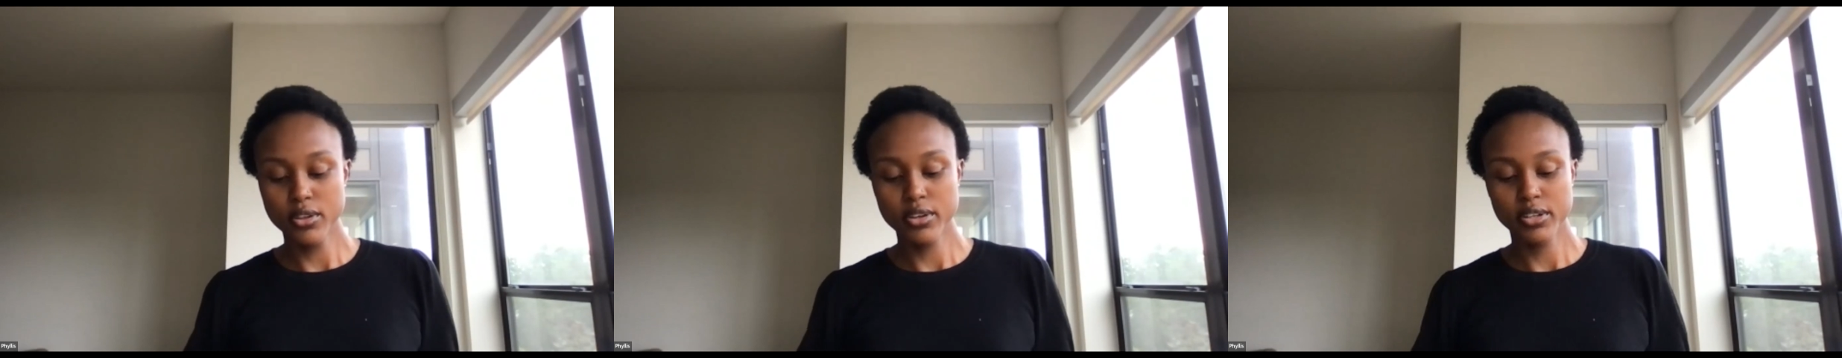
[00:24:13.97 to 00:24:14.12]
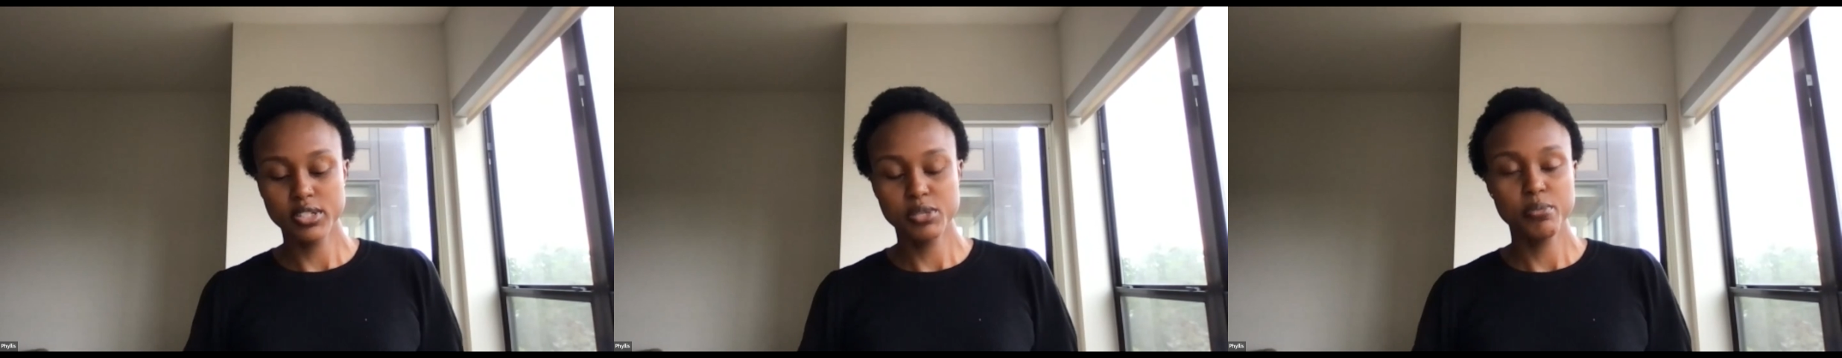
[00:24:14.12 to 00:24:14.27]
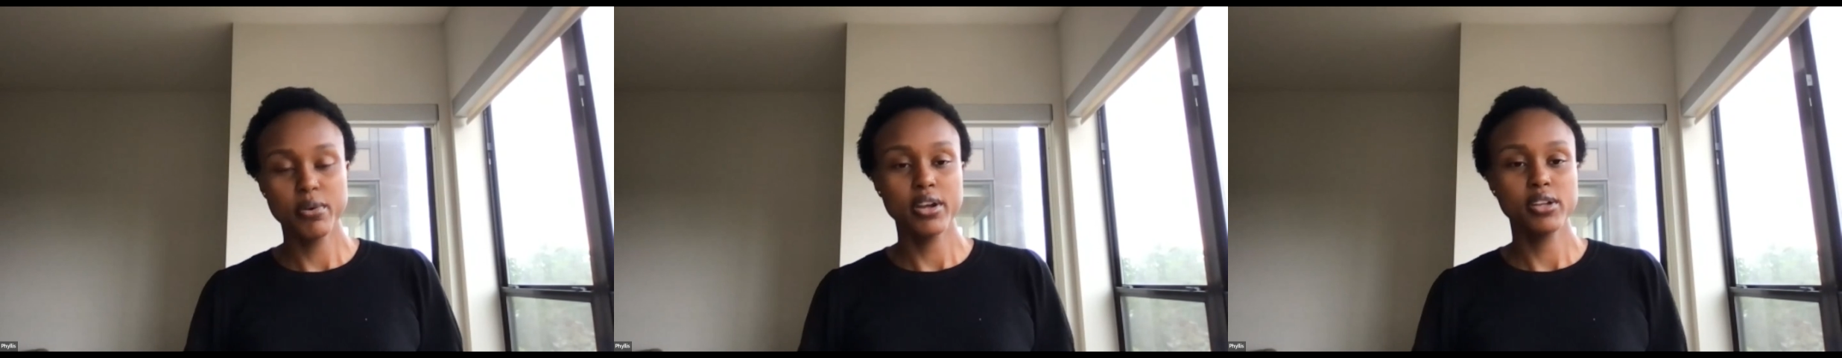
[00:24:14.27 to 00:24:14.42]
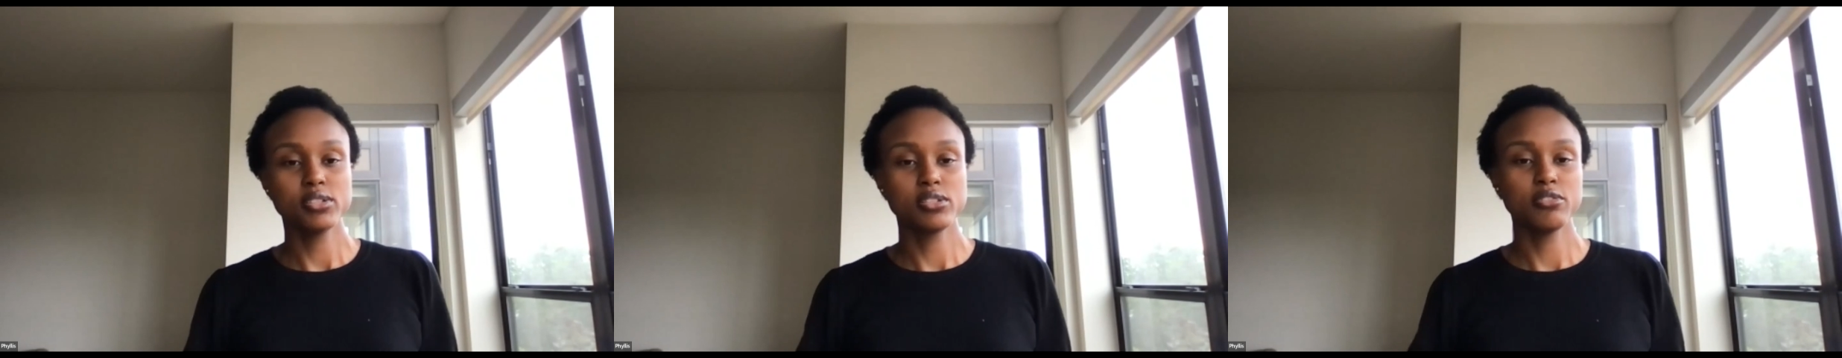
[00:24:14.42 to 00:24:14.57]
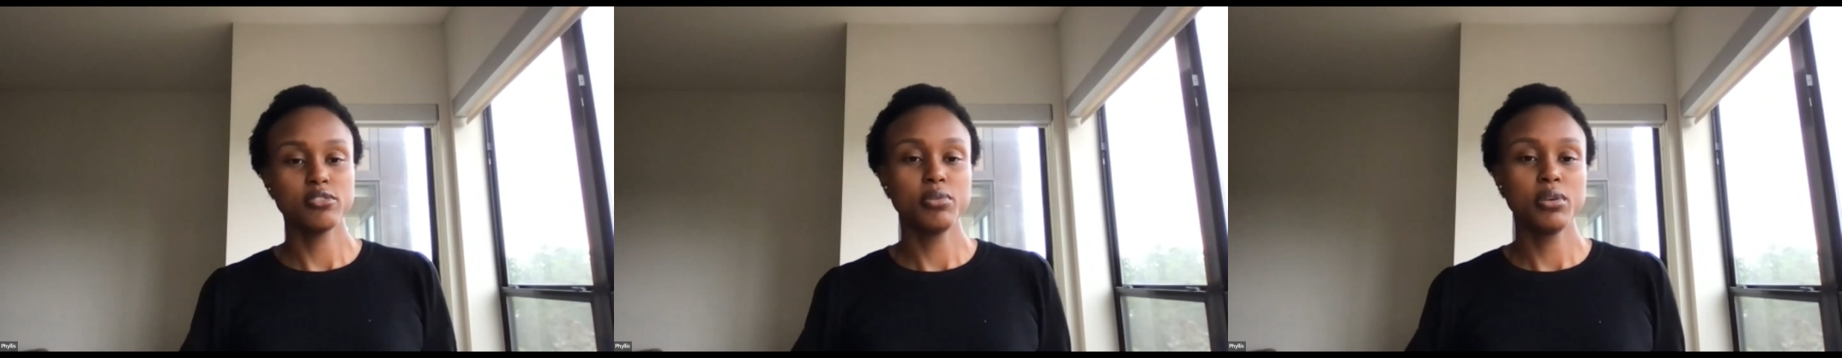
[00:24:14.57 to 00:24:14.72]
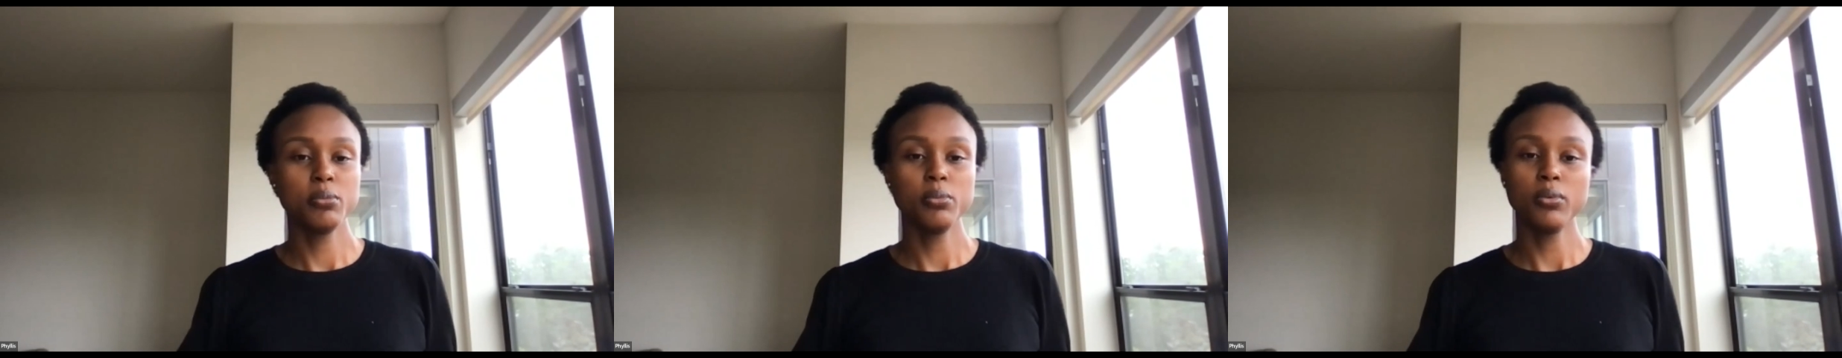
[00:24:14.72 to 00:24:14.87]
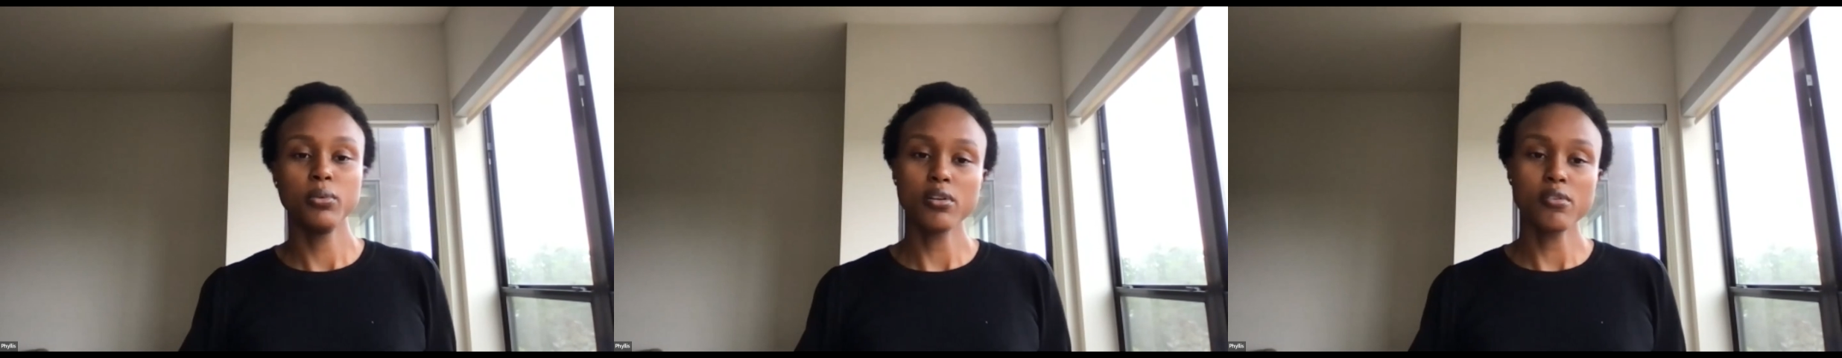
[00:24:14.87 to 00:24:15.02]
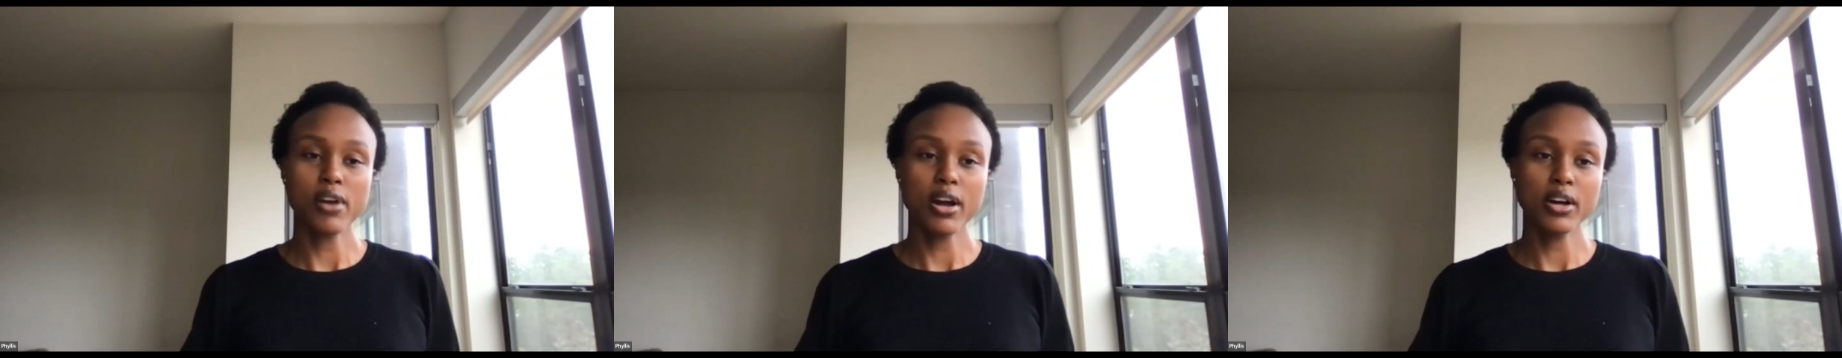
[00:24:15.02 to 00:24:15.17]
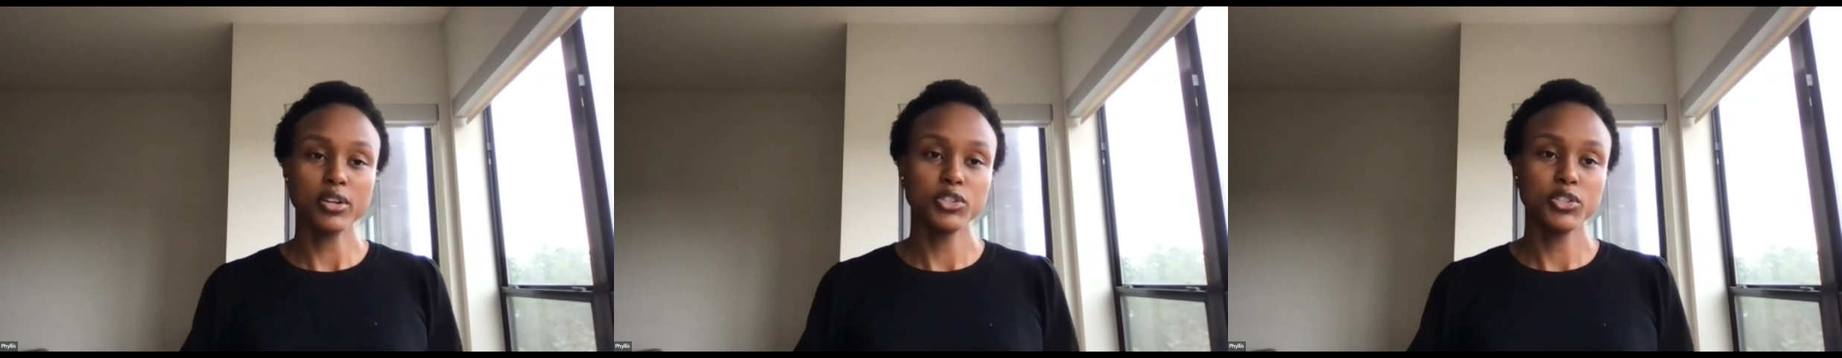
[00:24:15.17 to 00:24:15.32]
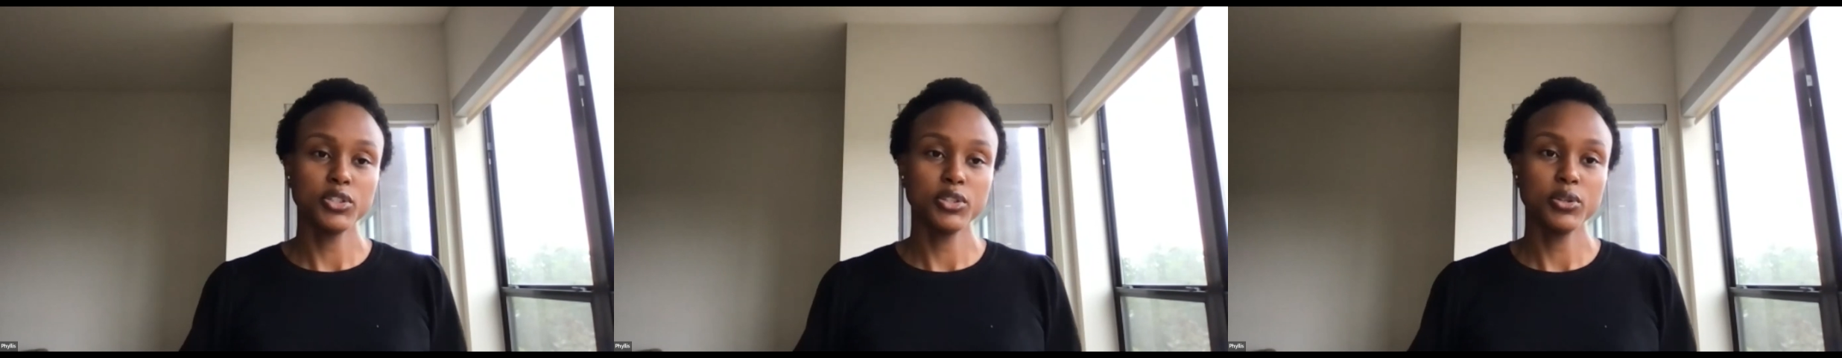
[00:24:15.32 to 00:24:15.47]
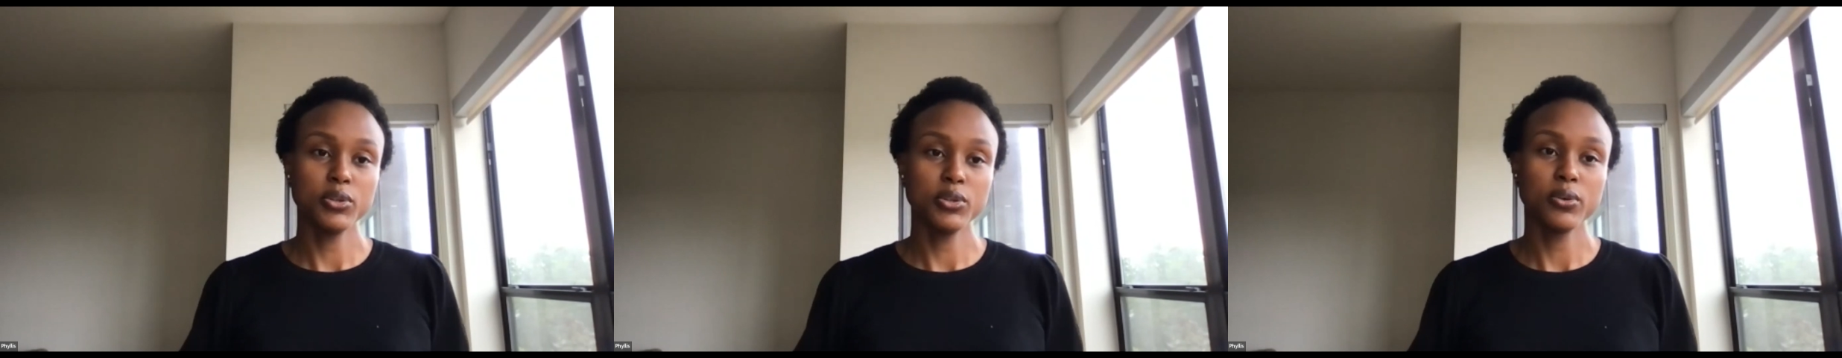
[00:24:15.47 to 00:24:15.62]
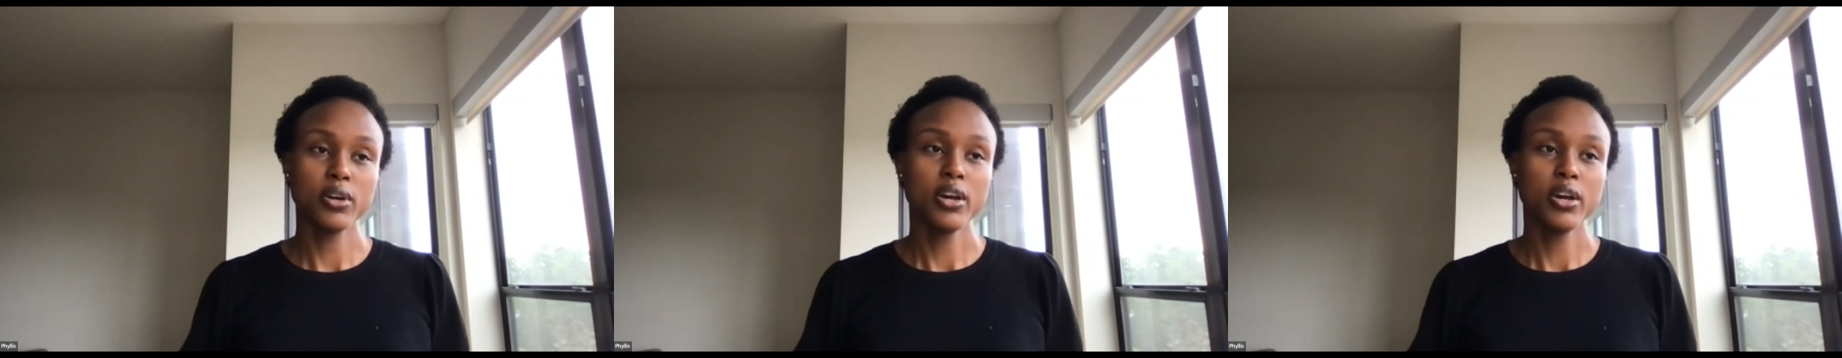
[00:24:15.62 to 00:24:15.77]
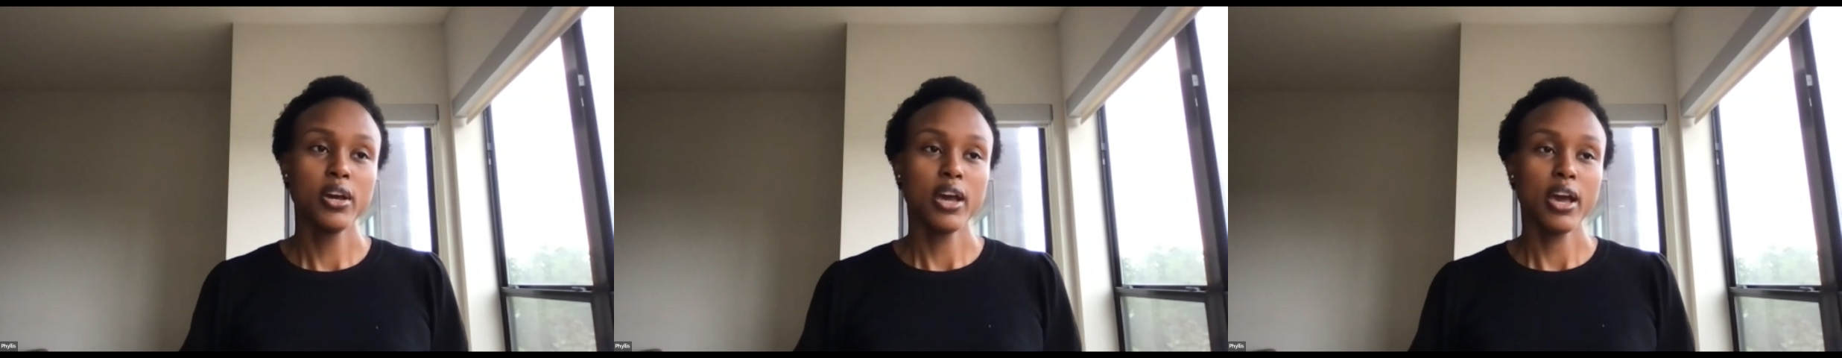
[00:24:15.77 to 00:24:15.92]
experience of people around you,